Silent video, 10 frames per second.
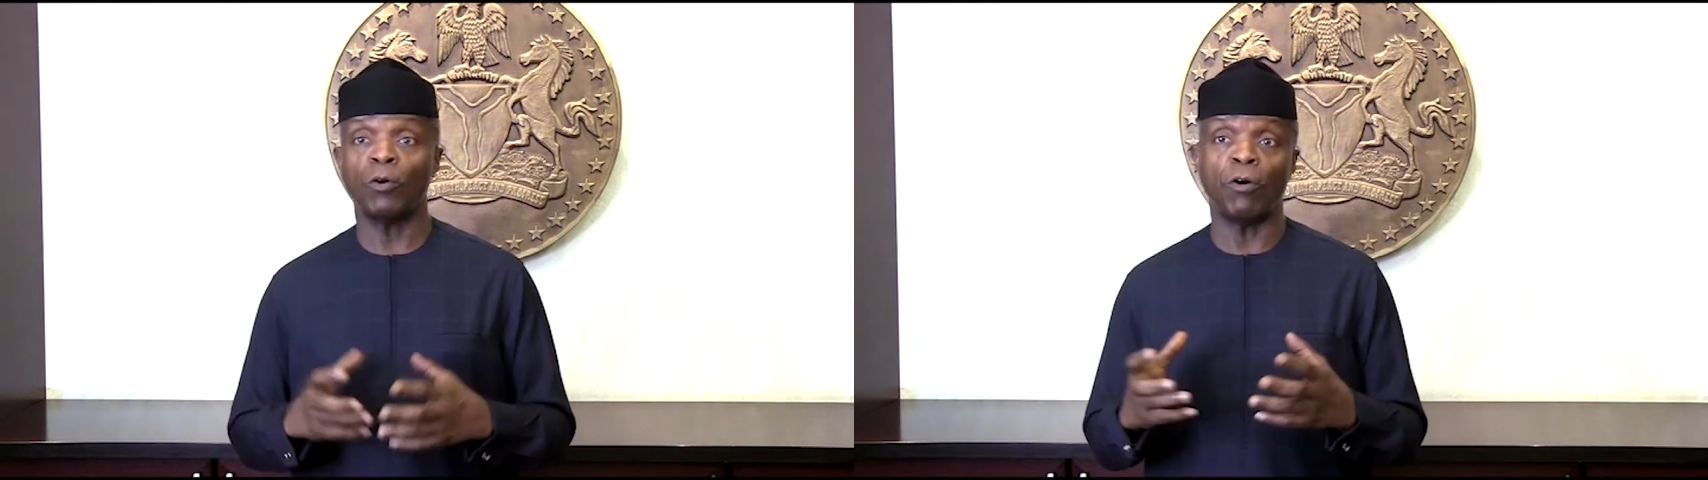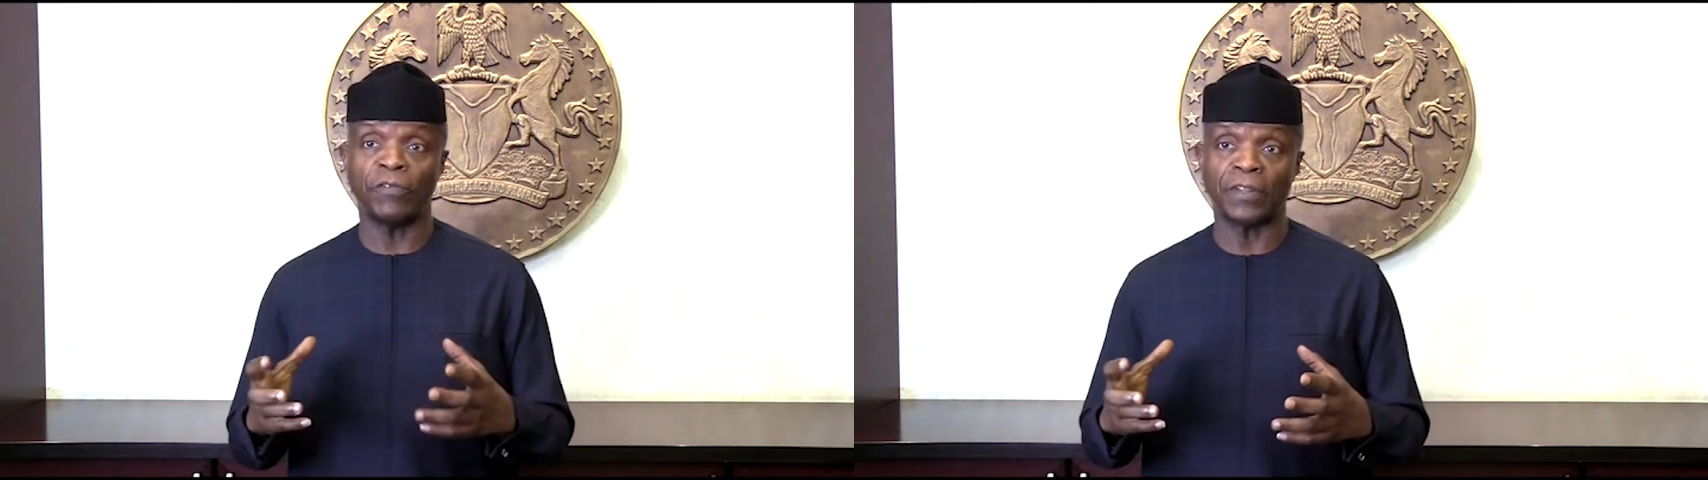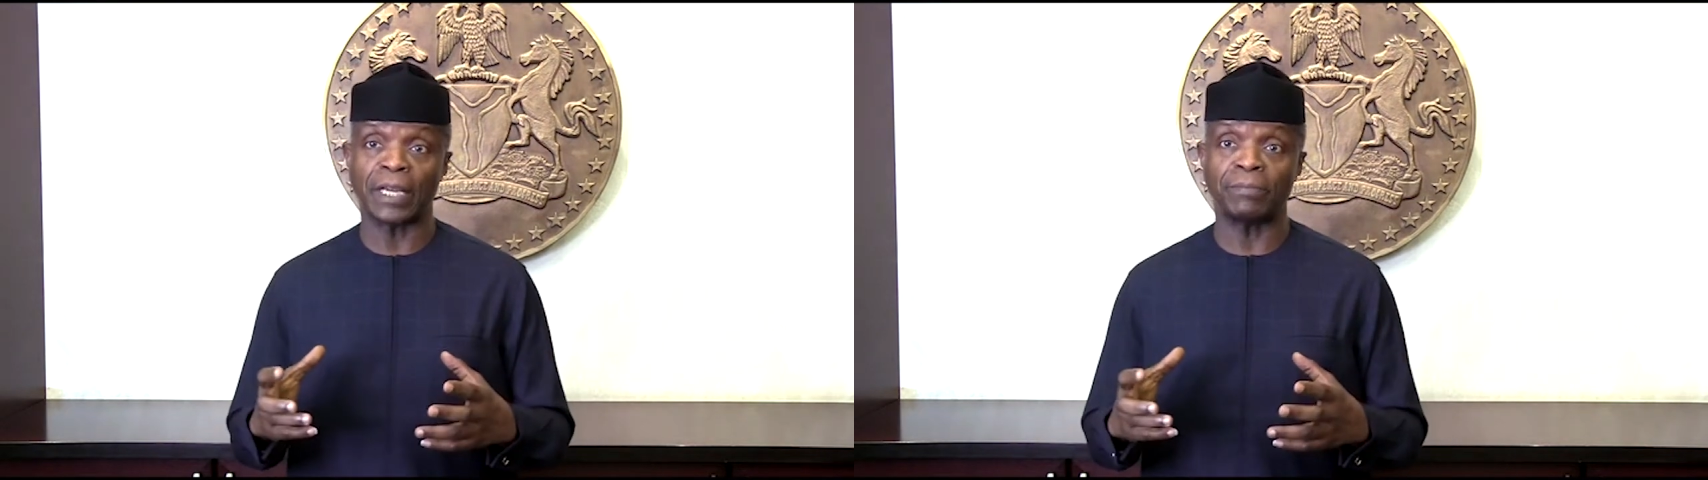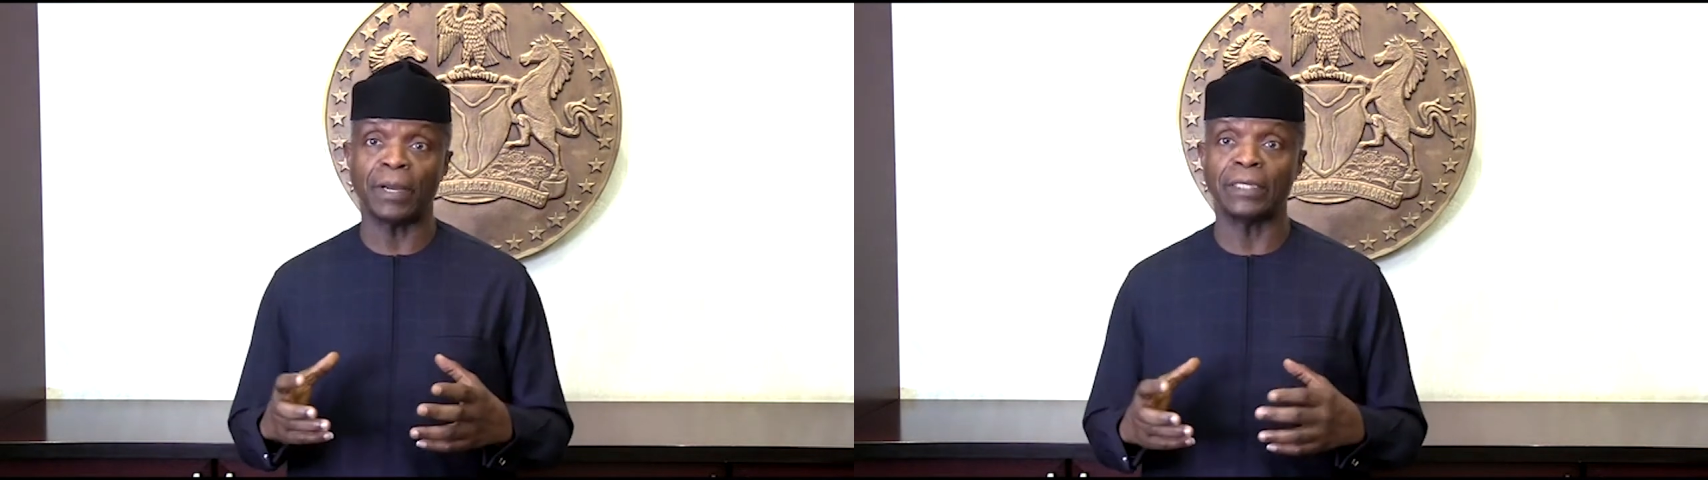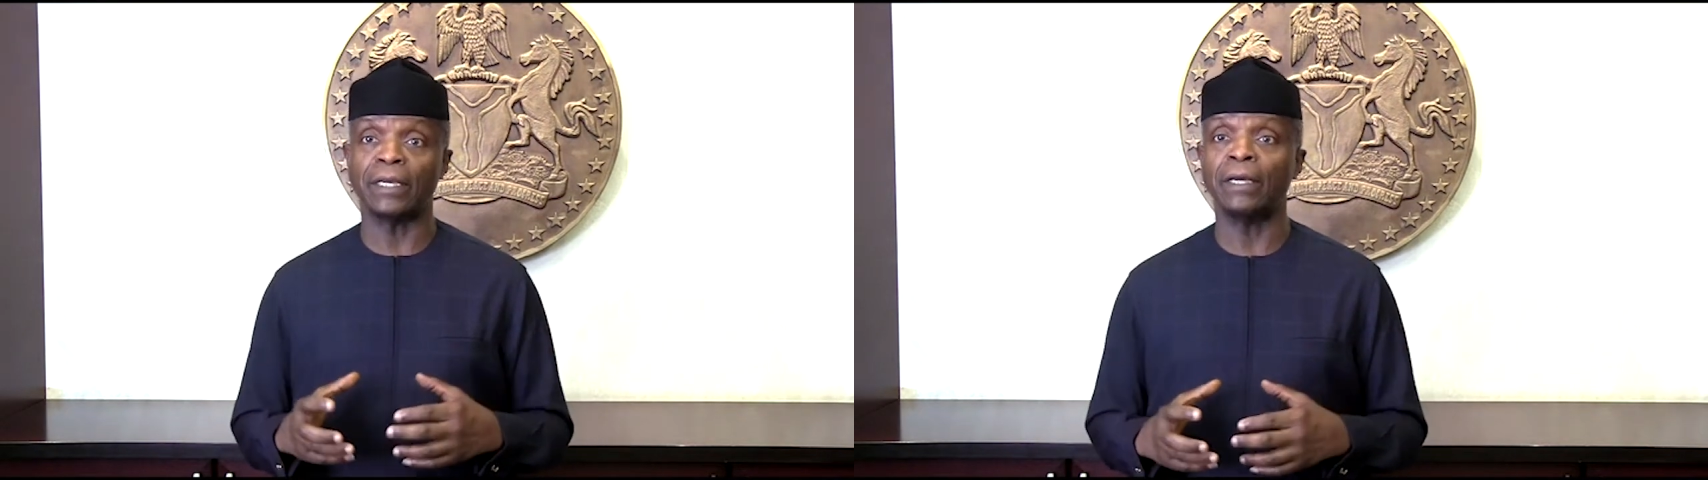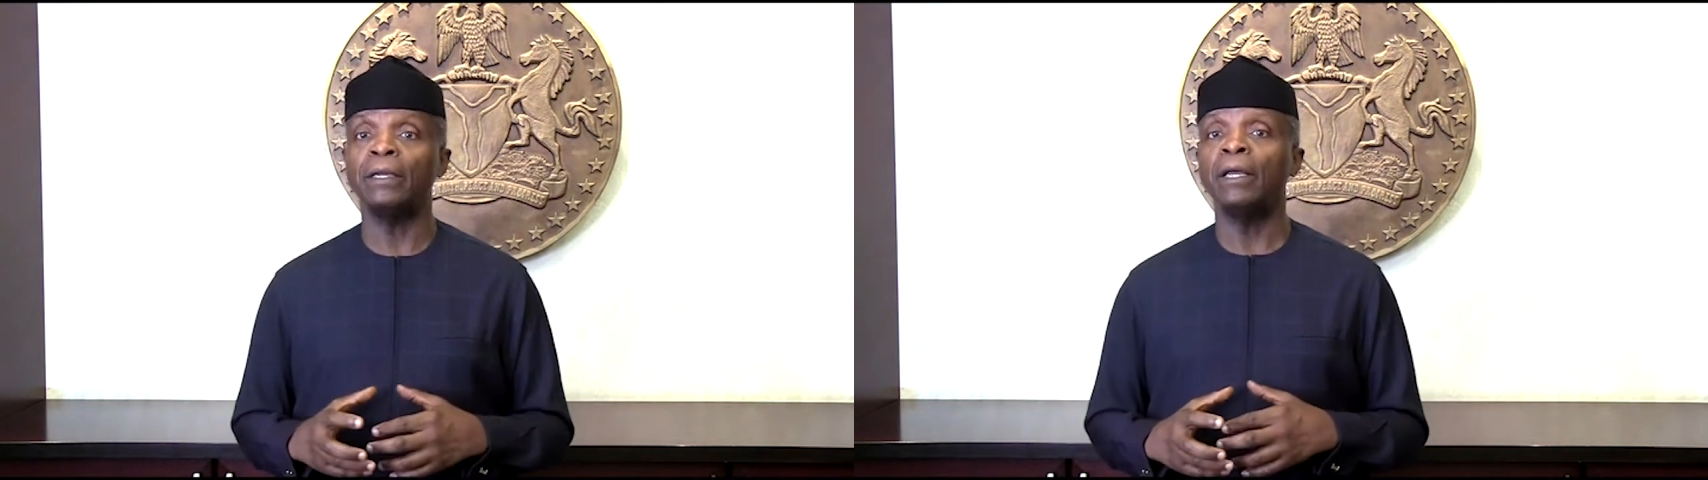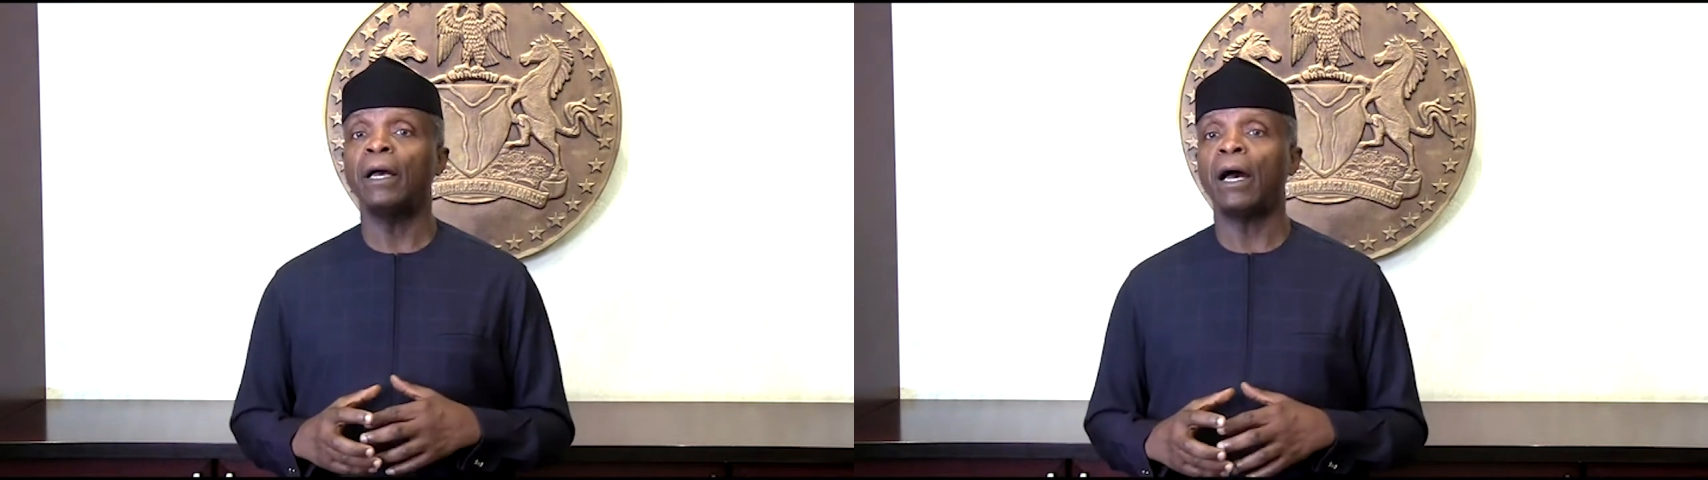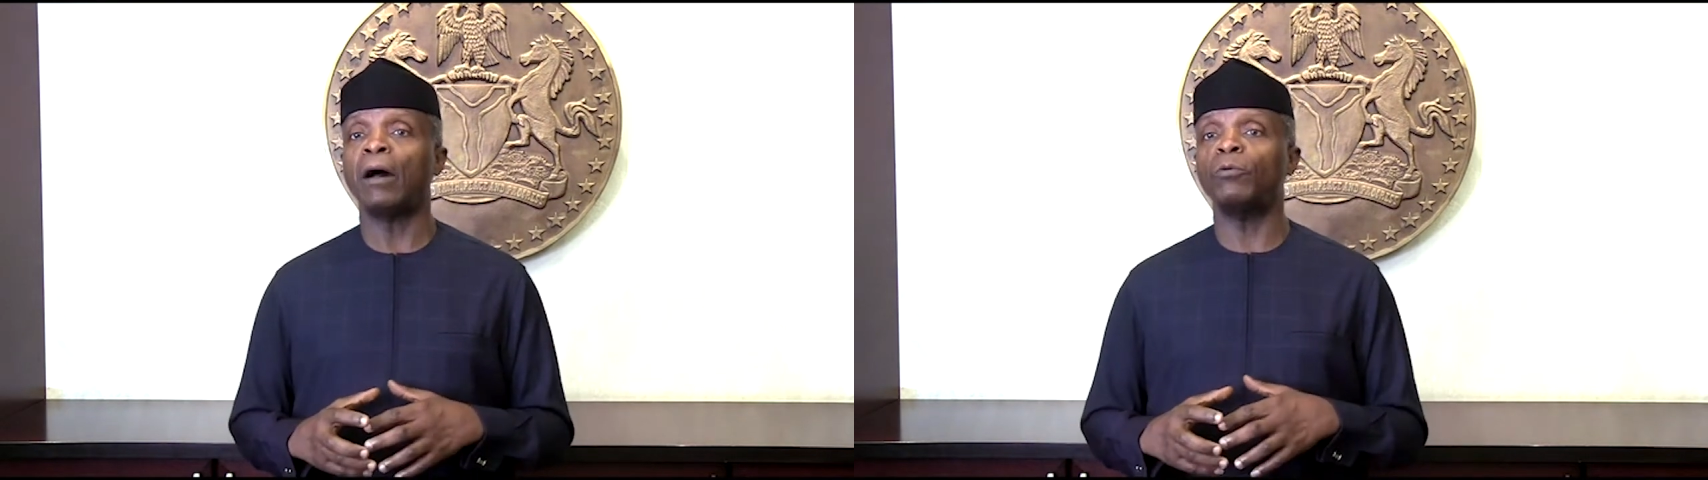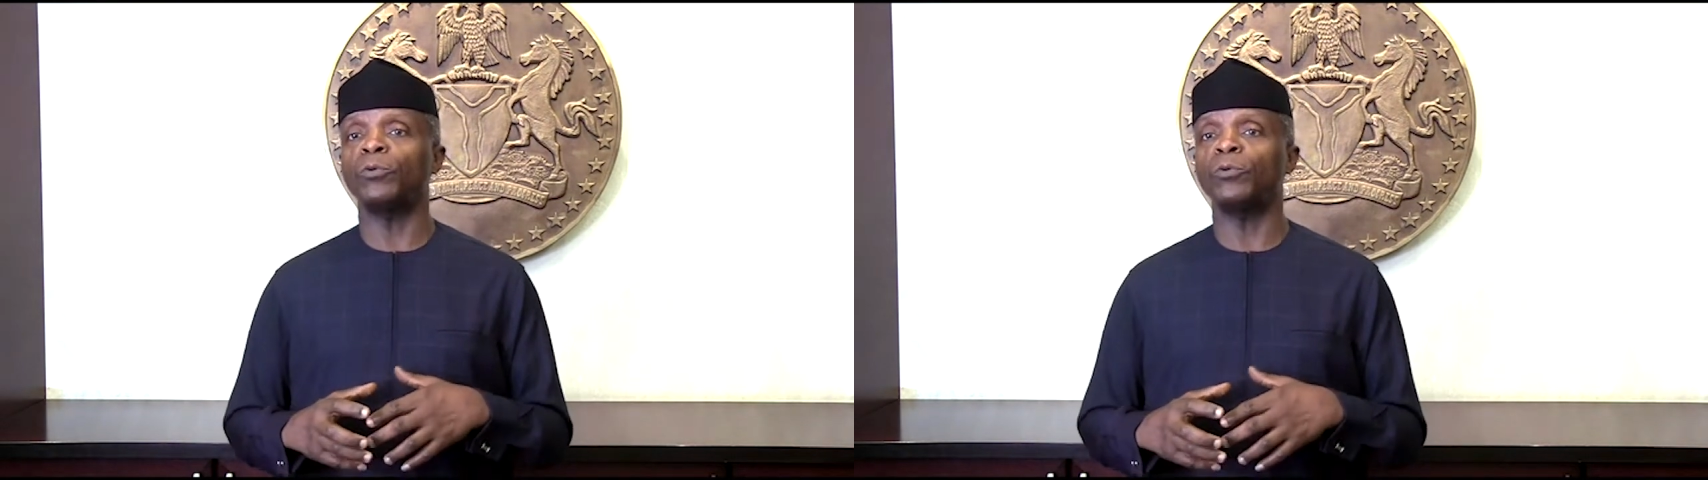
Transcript: or for that matter, how